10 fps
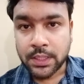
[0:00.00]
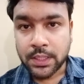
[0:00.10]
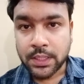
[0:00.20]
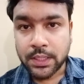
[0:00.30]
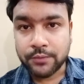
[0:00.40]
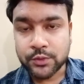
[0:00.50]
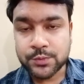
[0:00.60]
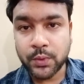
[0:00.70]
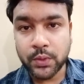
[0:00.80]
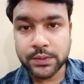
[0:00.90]
He was
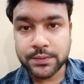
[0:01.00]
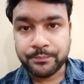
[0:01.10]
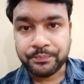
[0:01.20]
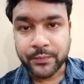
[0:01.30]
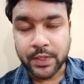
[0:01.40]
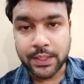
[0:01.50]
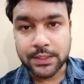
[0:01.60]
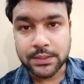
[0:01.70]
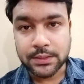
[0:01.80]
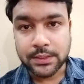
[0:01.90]
born in
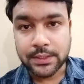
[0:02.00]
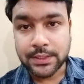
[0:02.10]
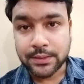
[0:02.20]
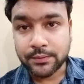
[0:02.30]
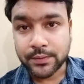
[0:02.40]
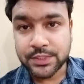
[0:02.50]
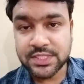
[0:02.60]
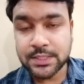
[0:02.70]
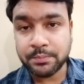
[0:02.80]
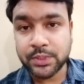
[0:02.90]

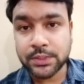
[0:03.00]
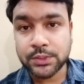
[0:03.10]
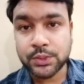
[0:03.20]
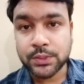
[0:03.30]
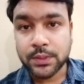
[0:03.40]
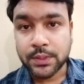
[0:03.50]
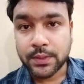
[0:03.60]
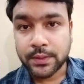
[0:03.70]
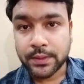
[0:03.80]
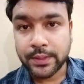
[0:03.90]
December
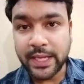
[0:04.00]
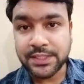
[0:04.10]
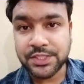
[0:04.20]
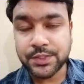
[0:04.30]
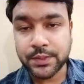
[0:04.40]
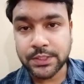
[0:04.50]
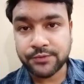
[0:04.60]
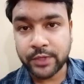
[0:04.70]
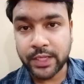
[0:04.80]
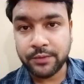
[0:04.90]

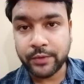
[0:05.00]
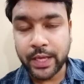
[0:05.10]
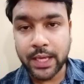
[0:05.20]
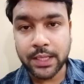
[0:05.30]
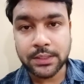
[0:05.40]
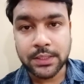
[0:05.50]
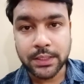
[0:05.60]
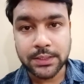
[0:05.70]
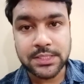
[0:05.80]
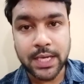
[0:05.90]
1905 and he
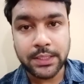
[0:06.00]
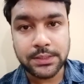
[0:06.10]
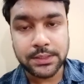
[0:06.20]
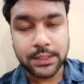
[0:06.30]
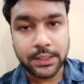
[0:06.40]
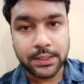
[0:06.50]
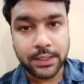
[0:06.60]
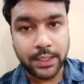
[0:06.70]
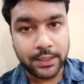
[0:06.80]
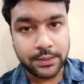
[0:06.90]
died
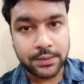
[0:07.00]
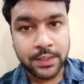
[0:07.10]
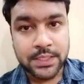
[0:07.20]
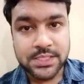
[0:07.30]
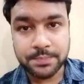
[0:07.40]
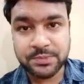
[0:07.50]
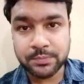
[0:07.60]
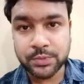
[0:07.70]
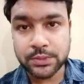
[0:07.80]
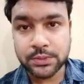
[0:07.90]
in
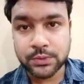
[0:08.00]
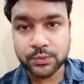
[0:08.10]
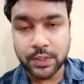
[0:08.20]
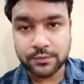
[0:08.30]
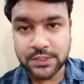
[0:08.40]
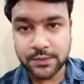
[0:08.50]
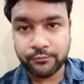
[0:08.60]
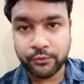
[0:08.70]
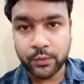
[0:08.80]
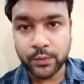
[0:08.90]
September
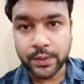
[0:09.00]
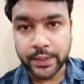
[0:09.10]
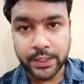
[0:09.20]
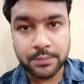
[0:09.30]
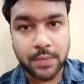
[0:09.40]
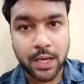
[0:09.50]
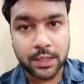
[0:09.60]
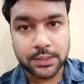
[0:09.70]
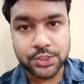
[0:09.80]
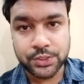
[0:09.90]
2004 in
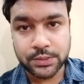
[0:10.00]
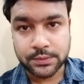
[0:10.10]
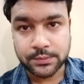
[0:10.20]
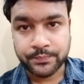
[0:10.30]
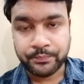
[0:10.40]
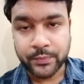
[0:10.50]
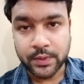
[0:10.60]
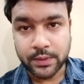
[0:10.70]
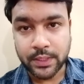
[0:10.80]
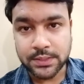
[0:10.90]
Maharashtra,
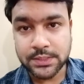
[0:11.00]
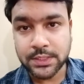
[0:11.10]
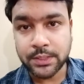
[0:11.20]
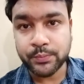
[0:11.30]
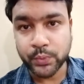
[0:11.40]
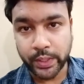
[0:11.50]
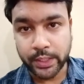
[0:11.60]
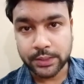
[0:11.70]
that is in Pune.